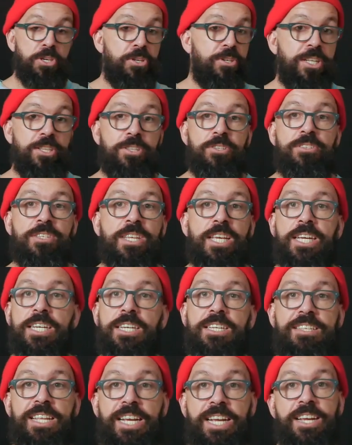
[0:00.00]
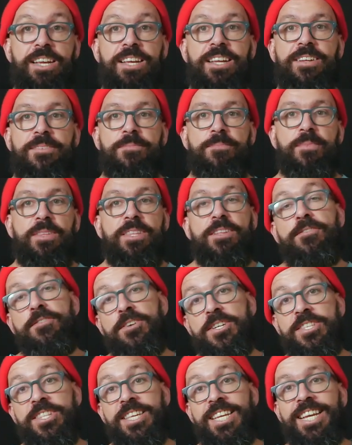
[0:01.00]
You need to see it. It's like, the
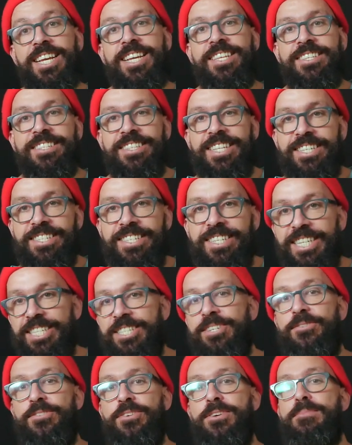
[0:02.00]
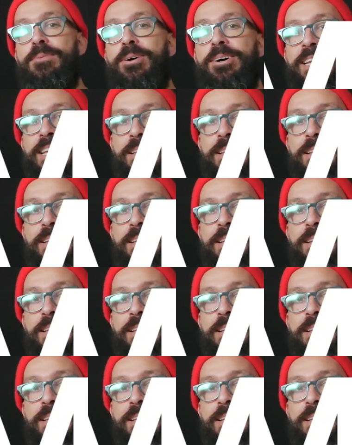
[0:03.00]
first thing is, there's an interview about